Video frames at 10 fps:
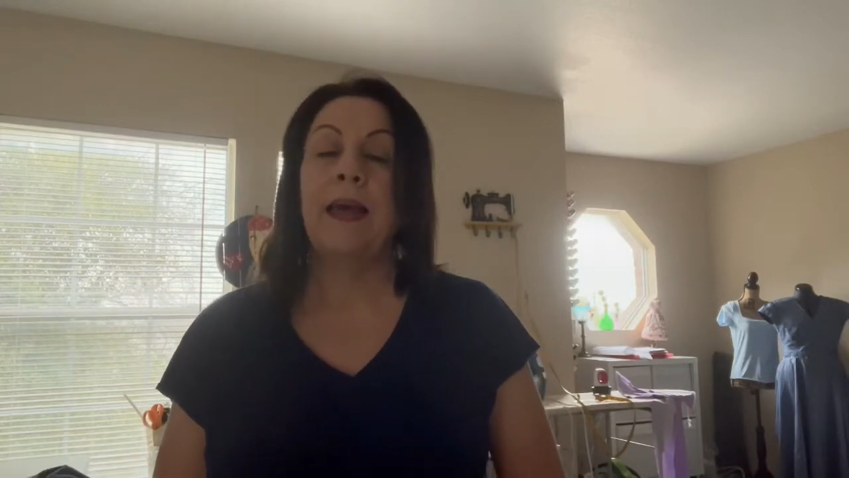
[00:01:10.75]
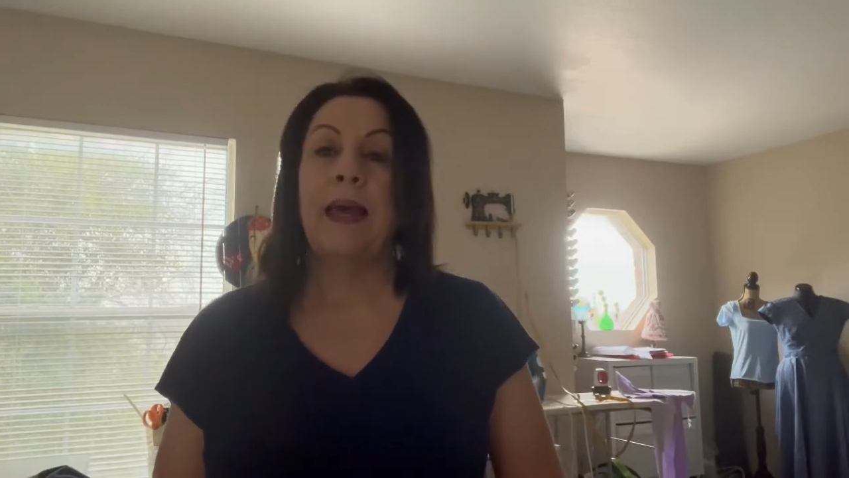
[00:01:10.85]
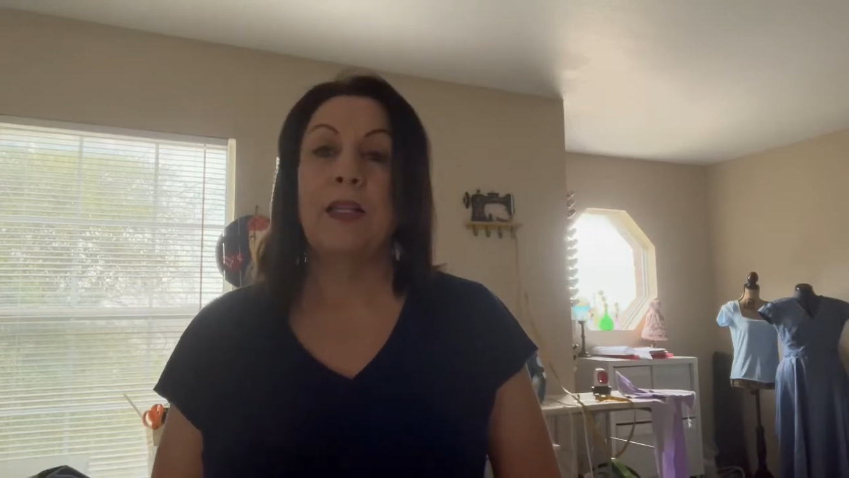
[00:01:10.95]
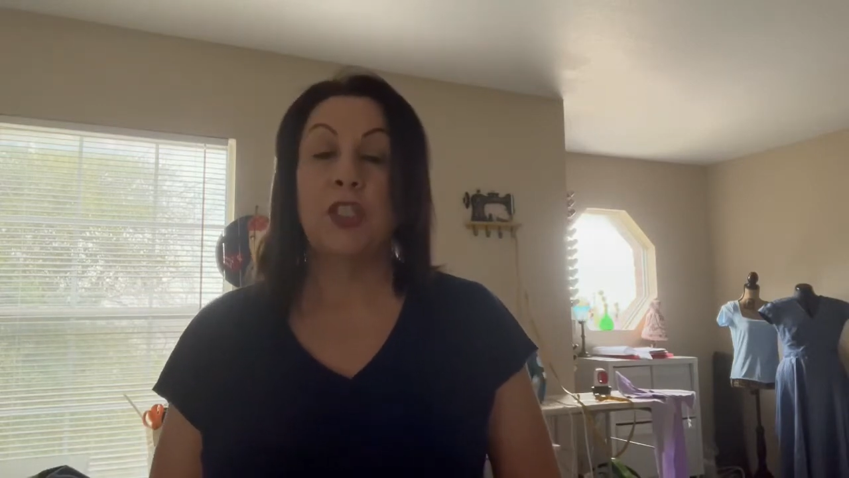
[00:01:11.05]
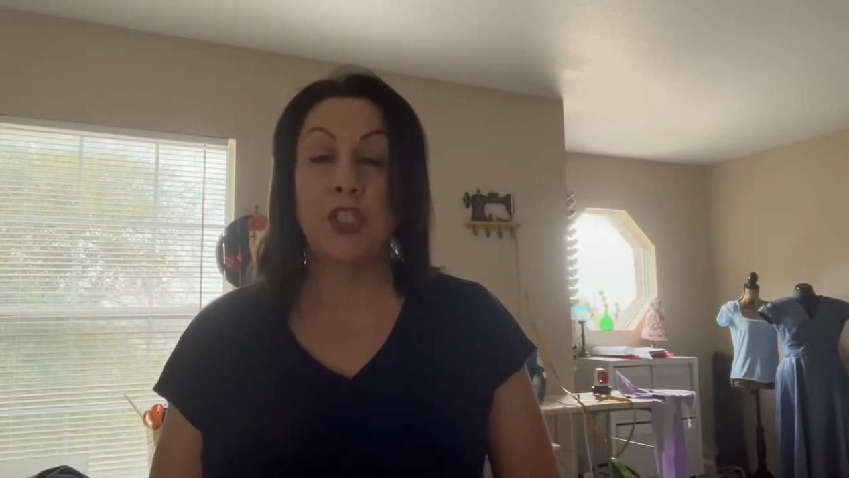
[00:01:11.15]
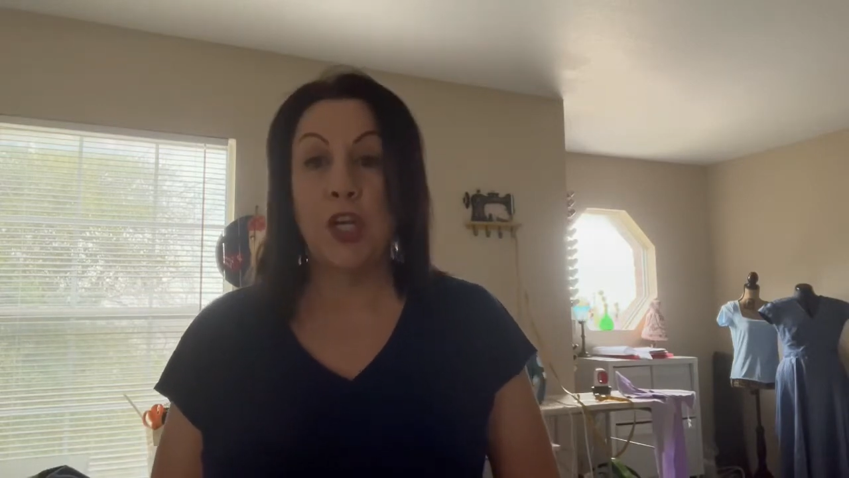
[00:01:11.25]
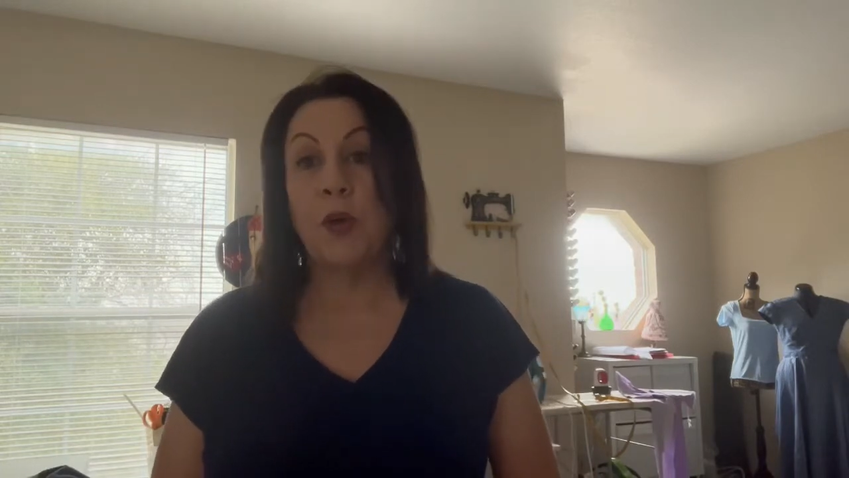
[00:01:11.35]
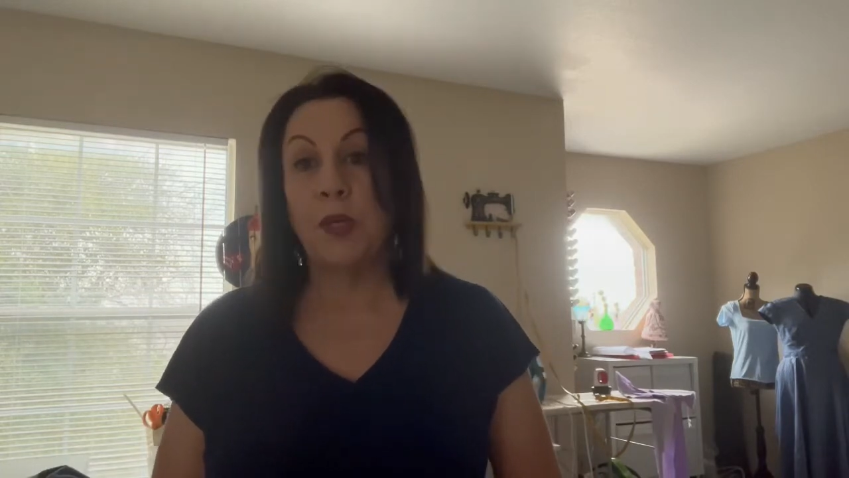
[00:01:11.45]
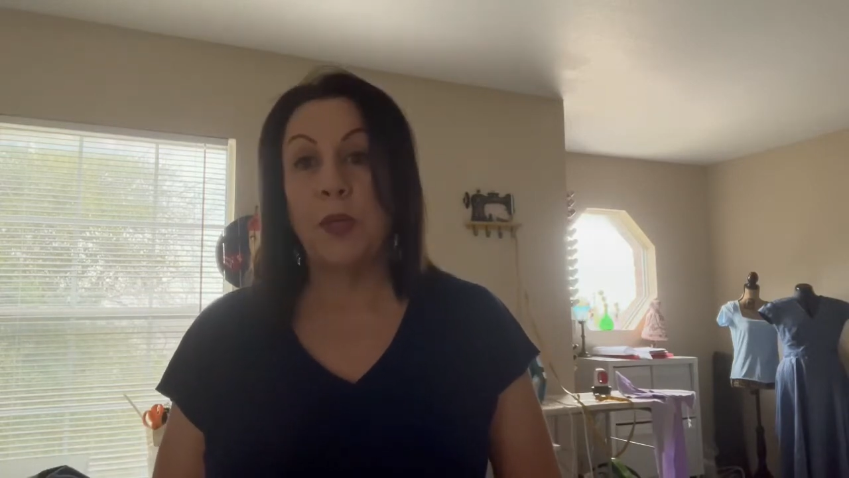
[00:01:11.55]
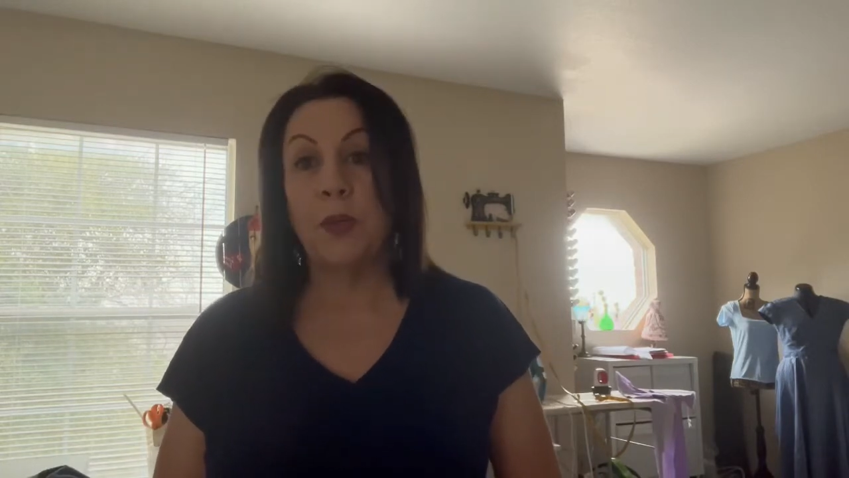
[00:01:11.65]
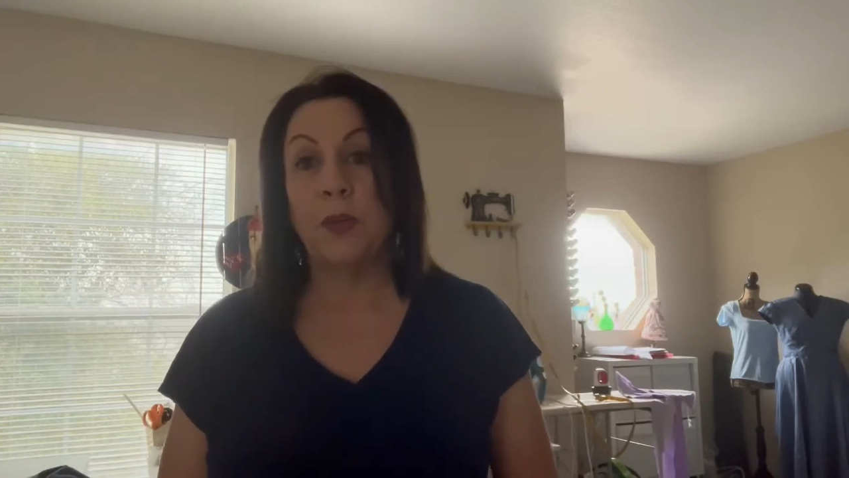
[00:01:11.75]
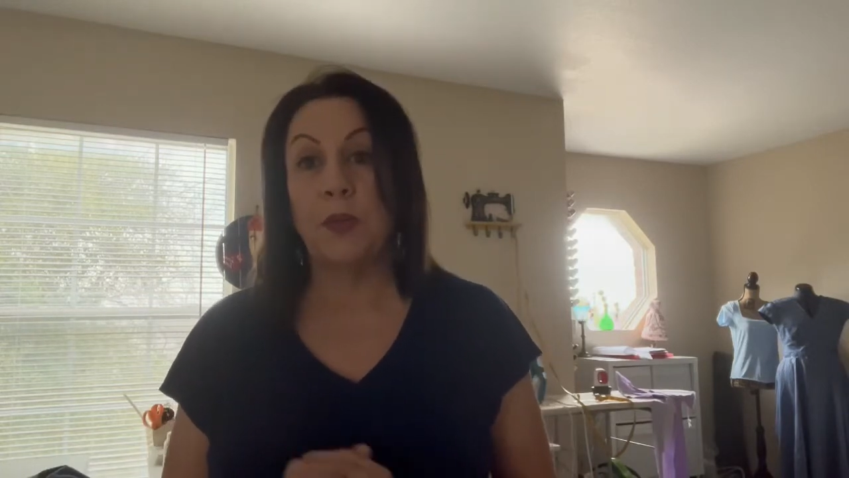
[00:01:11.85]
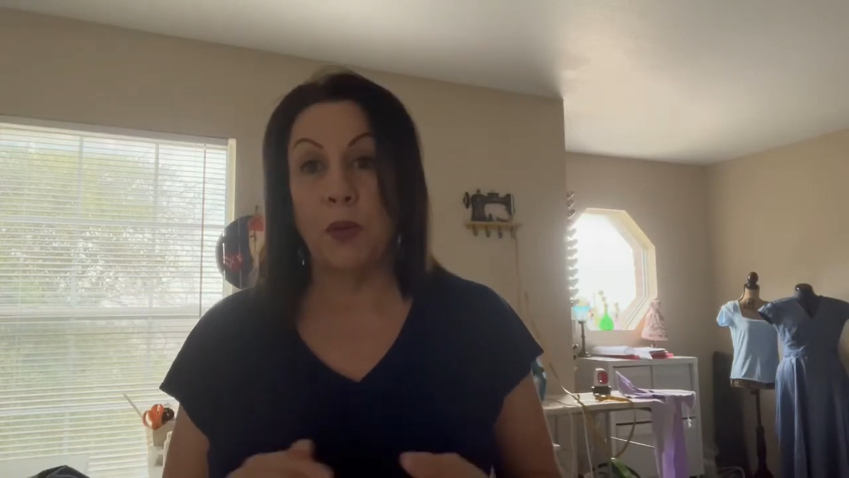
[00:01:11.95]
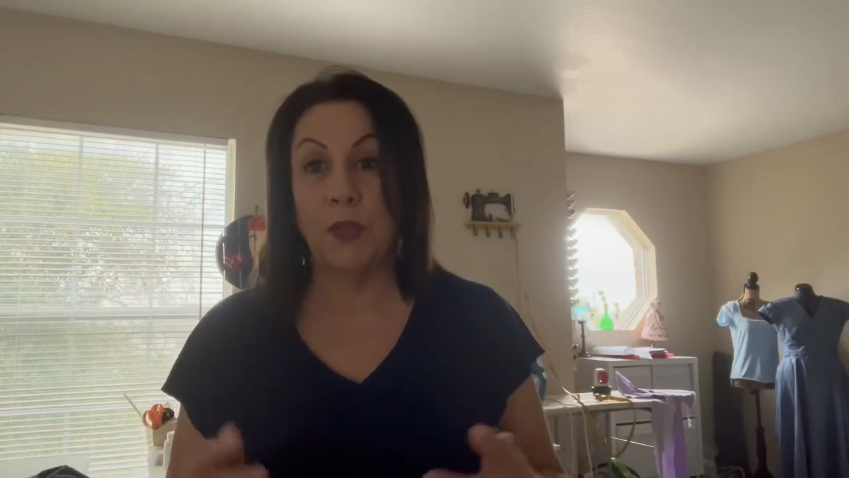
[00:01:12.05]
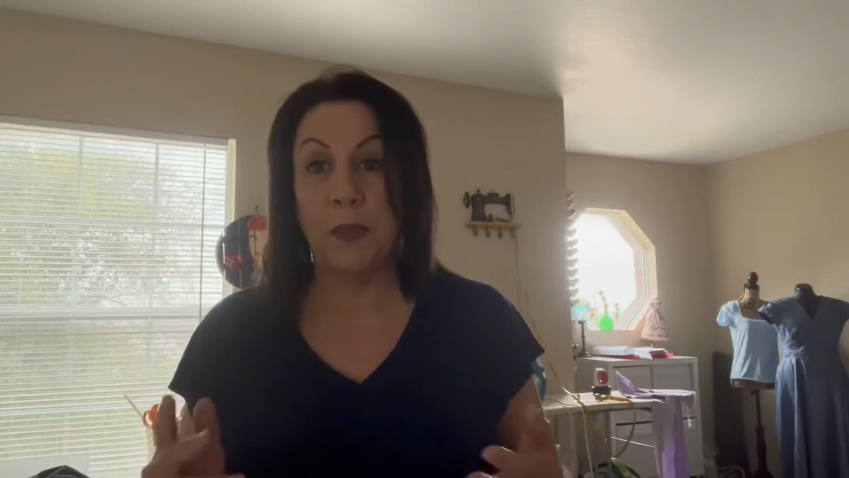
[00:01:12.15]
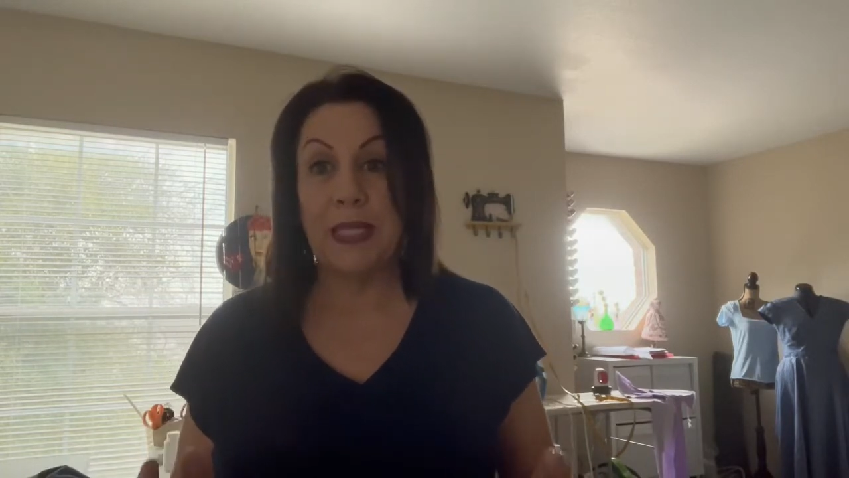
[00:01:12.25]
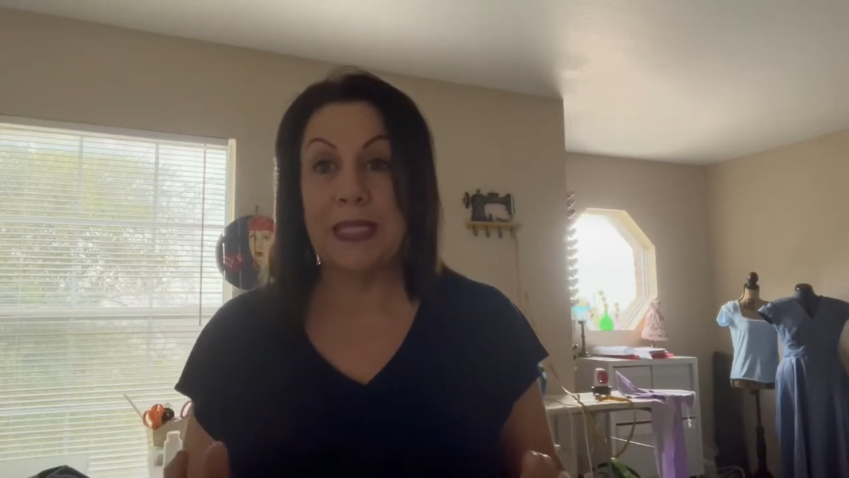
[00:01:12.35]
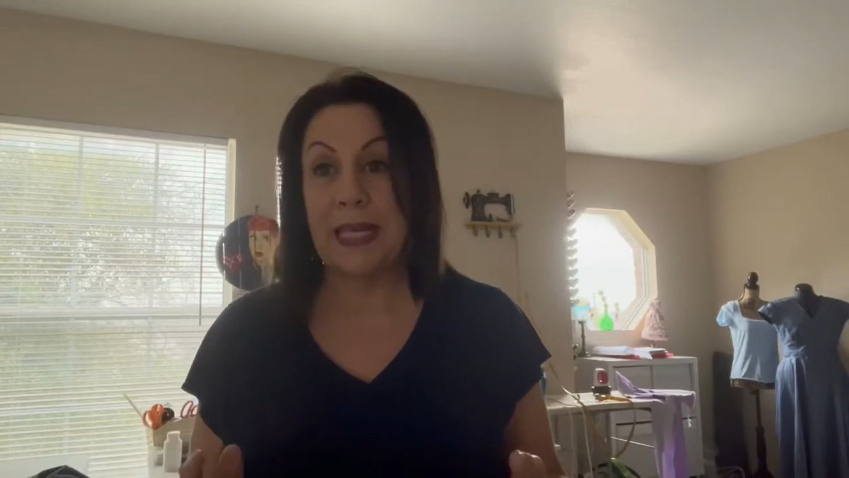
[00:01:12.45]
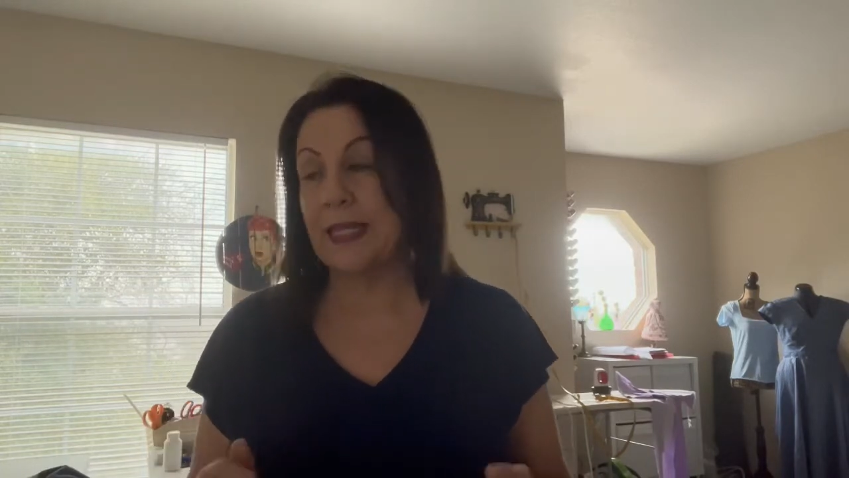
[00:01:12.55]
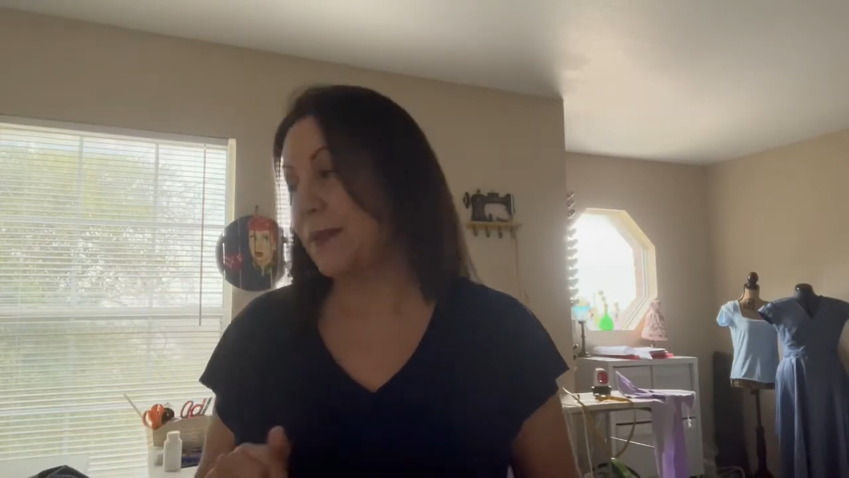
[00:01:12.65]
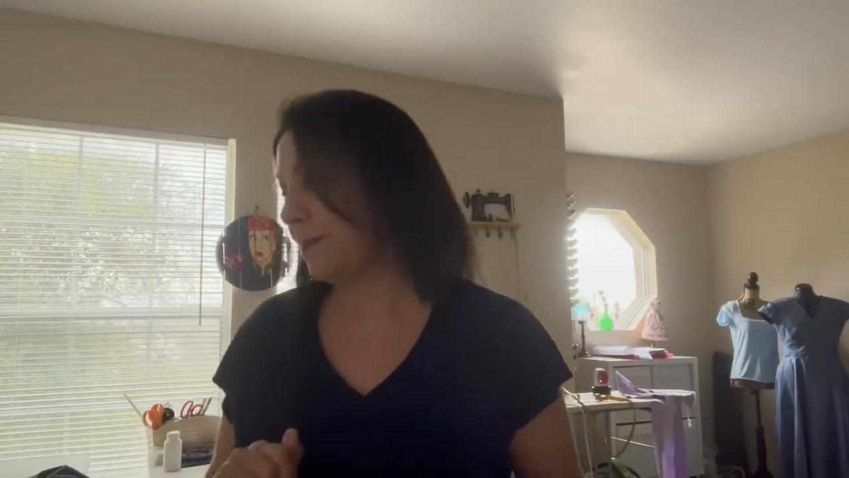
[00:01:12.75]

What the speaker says: and show you those pieces.